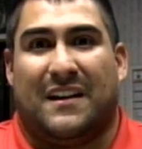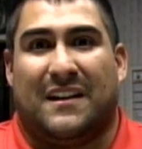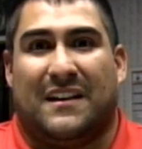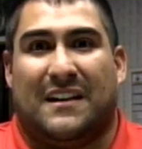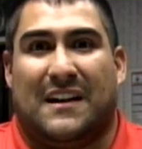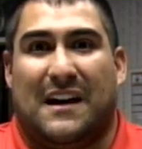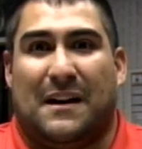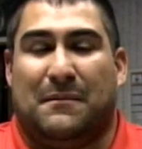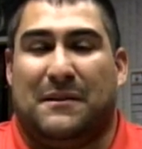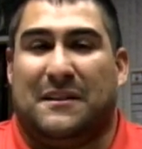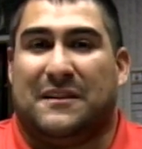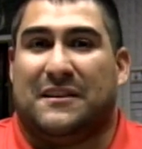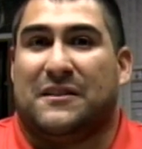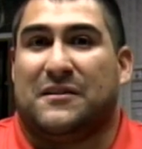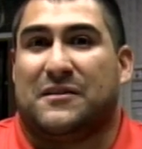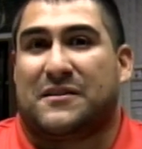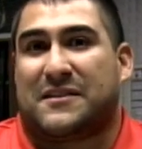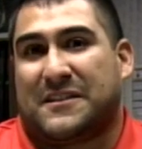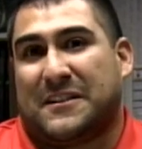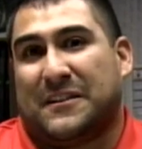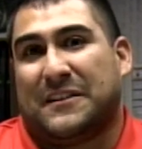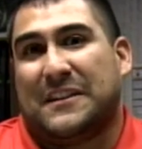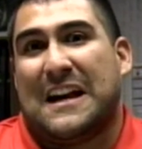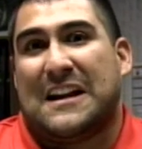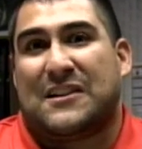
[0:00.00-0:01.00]
I mean, there's
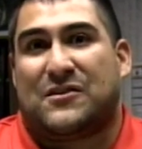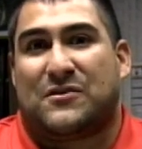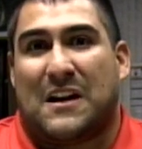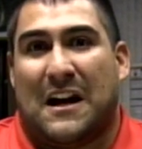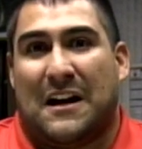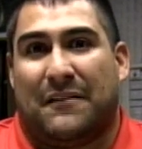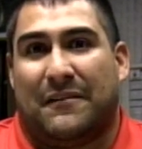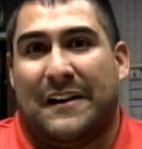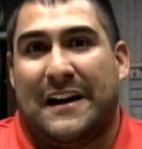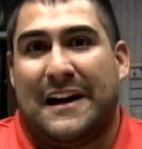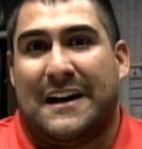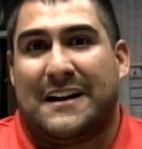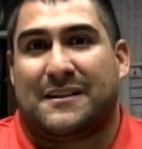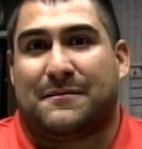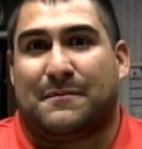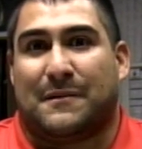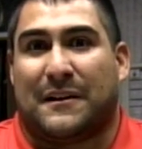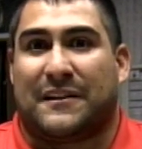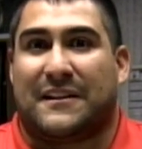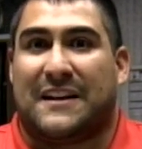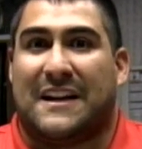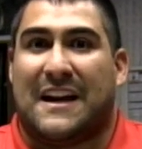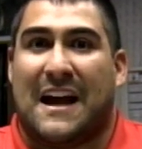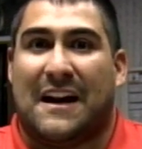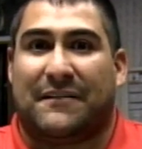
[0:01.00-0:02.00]
still that travel
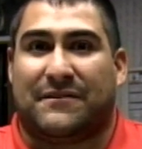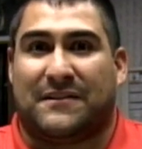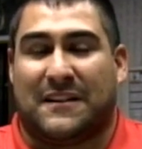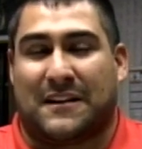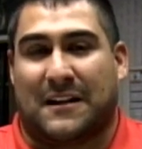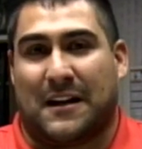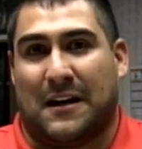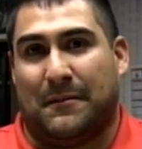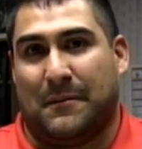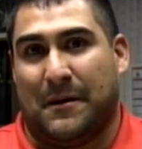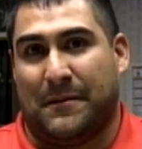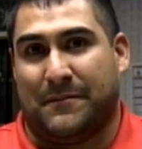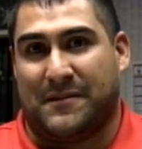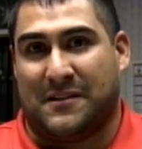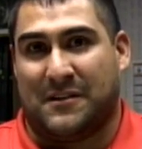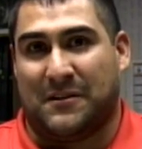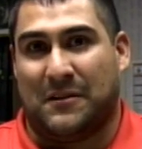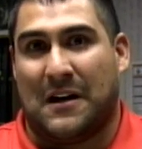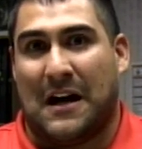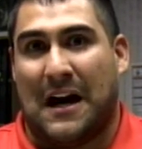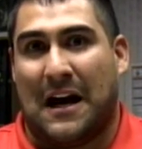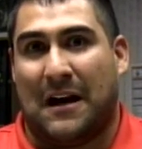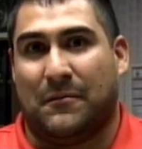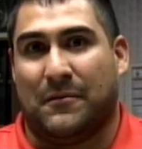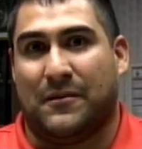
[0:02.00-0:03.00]
aspect. They have to come up
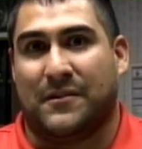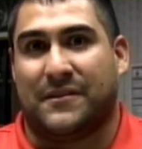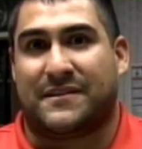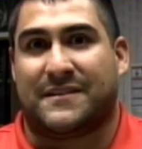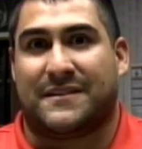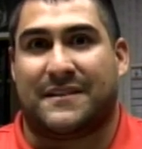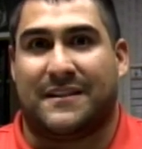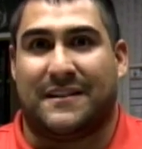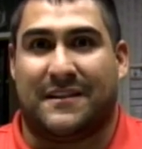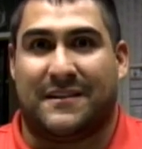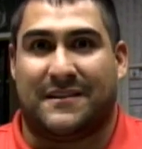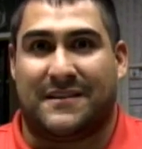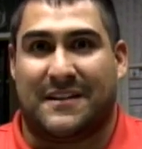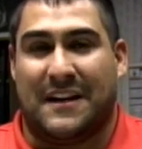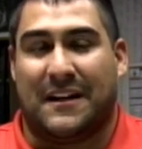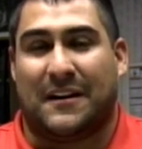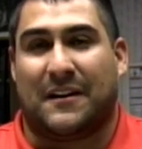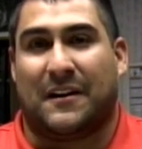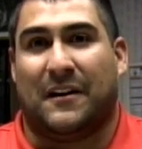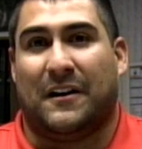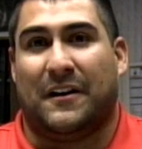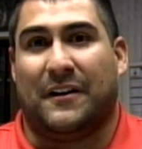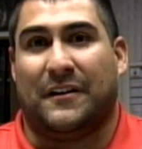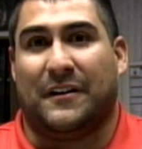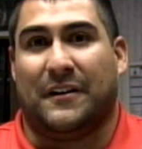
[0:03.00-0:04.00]
2 hours to
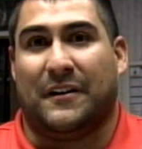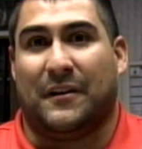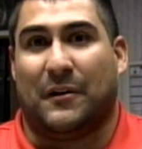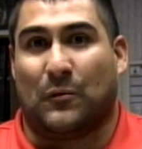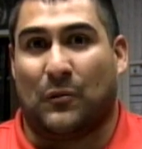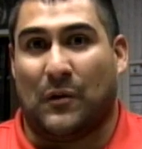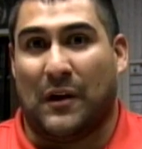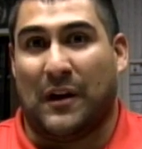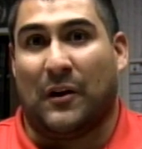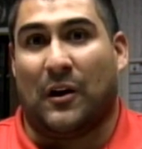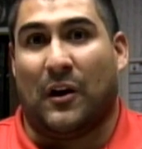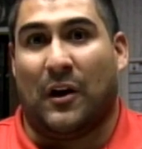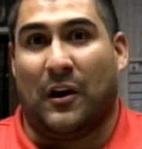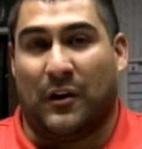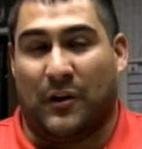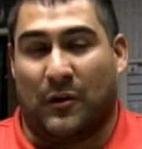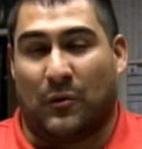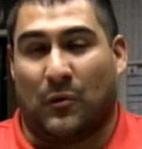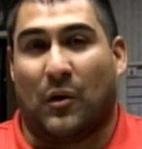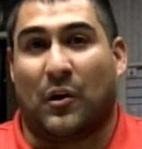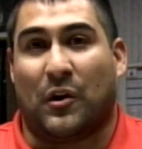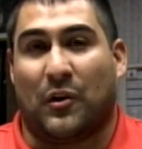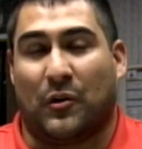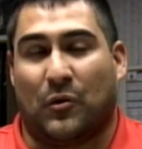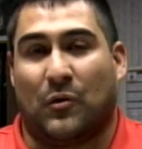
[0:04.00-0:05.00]
take on an
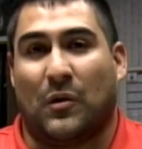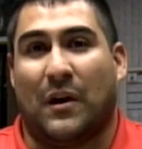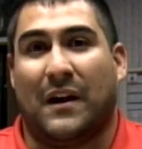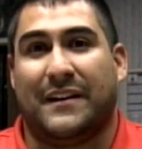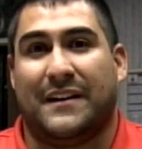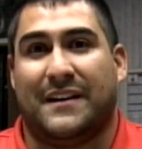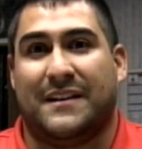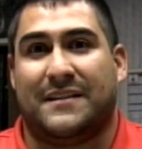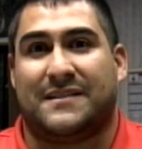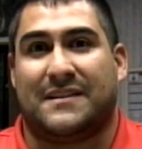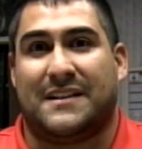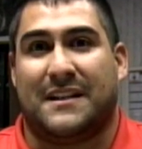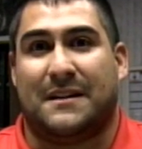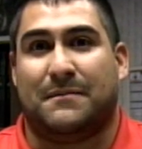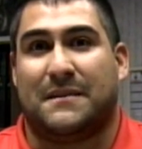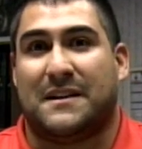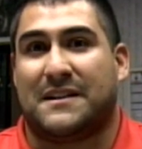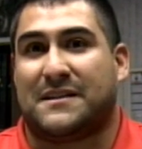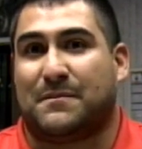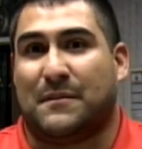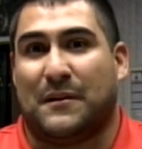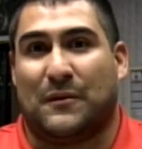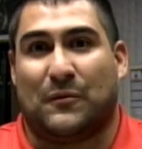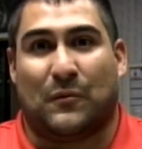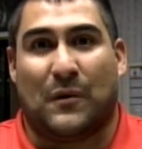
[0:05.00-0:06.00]
Arroyo Grande team
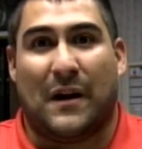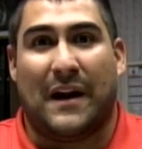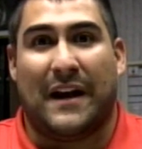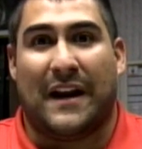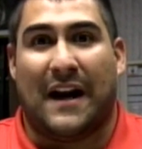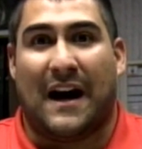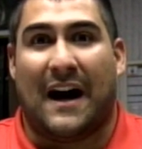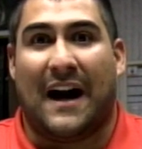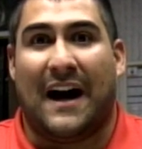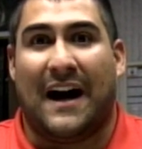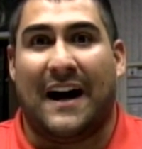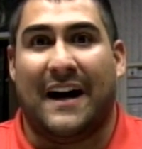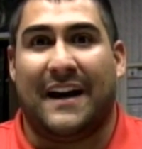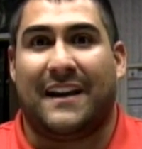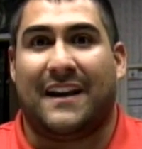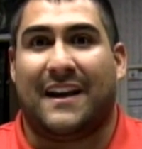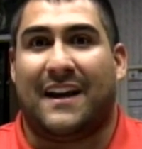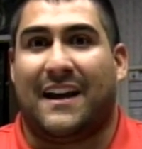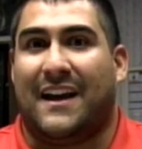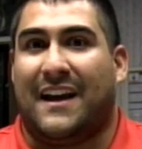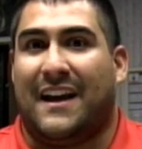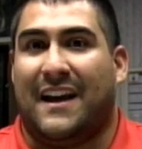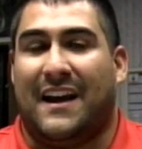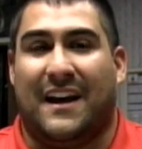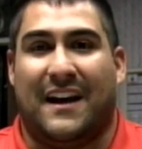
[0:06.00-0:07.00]
that's been red hot,
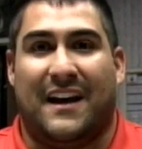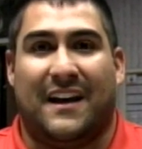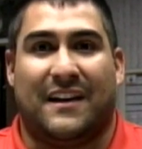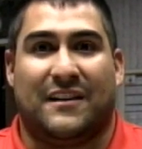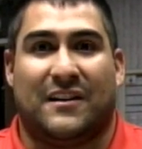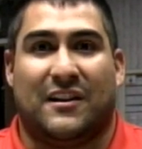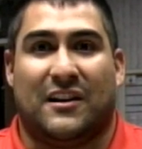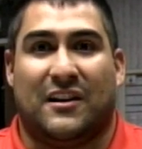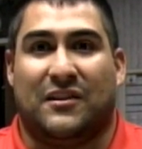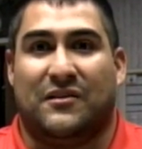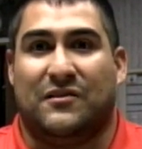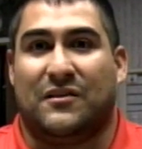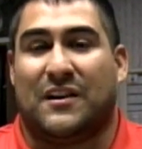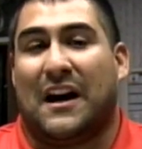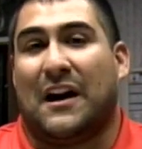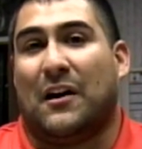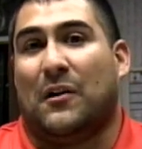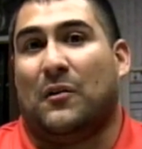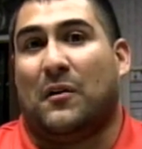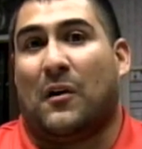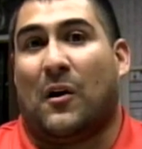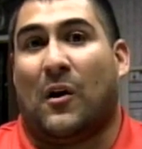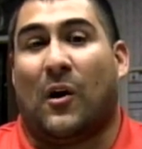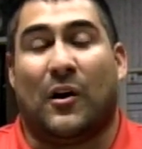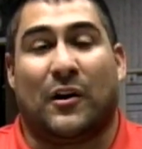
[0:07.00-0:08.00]
and you
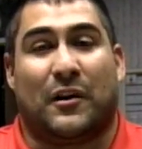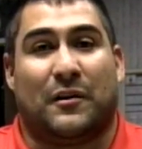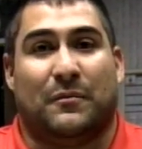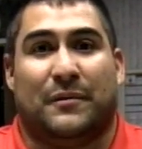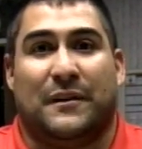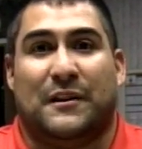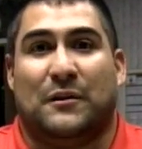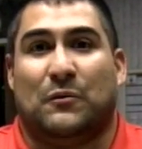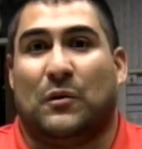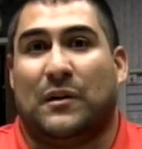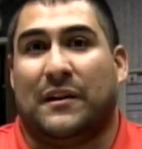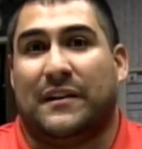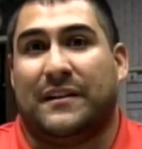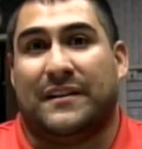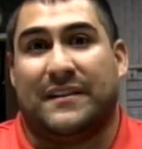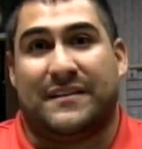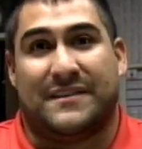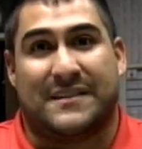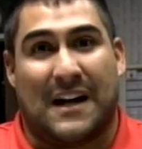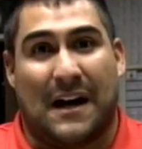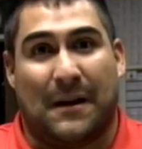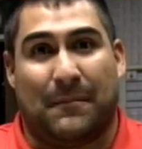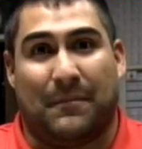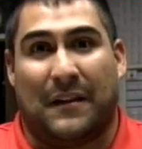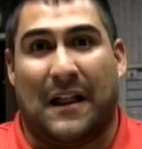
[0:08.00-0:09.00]
got arguably one of the
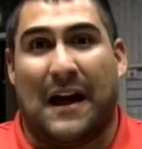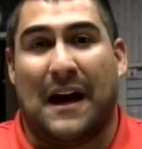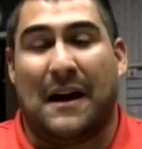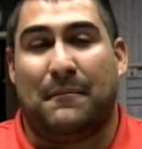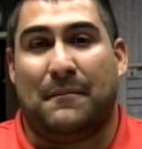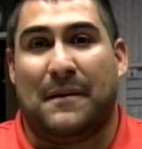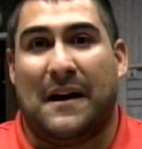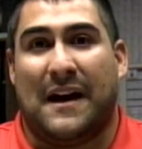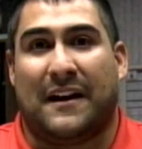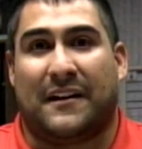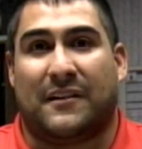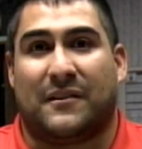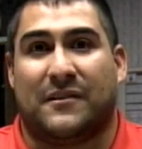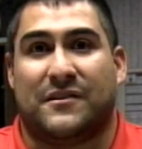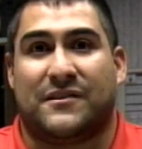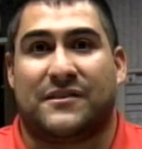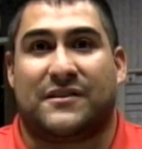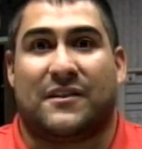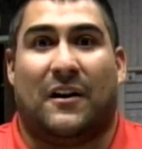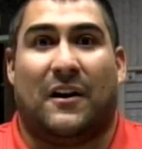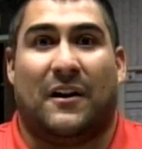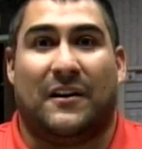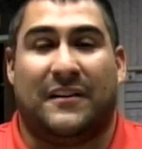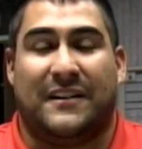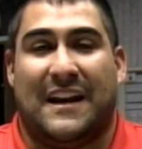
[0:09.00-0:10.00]
top linebackers
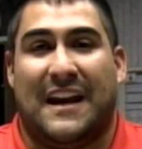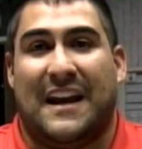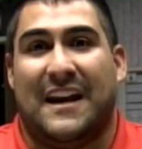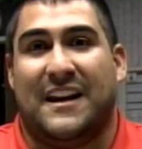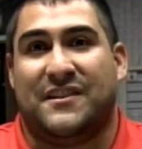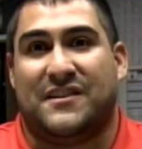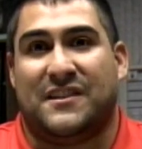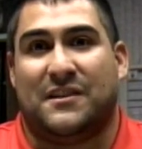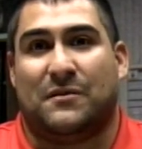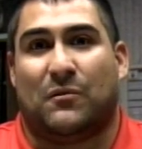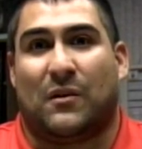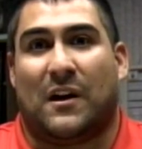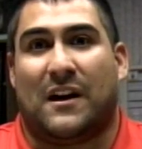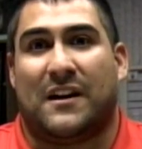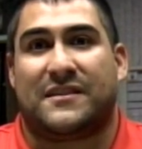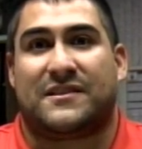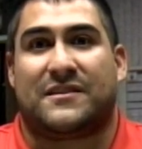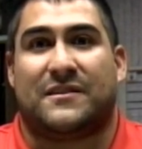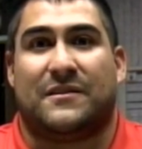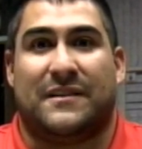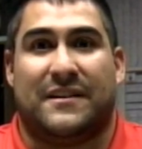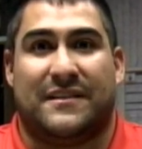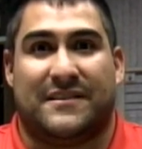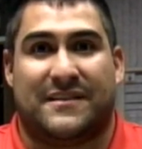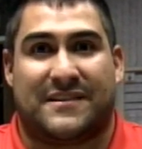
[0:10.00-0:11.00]
on the AG
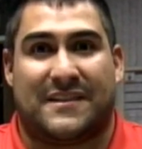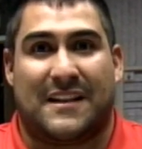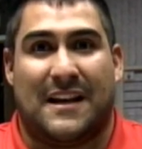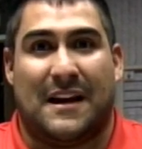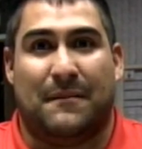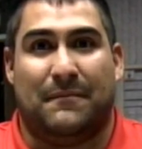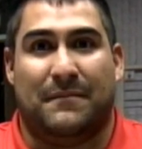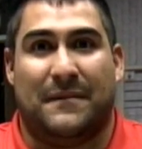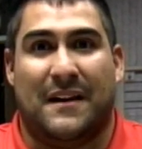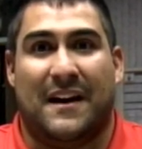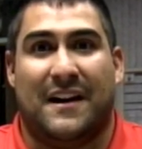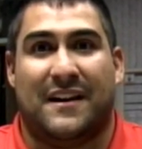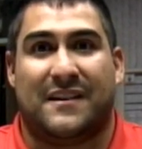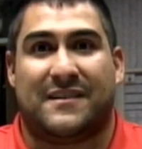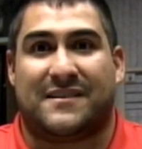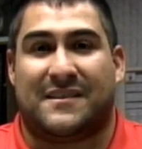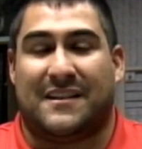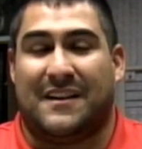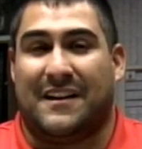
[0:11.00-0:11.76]
roster in Sam Ness.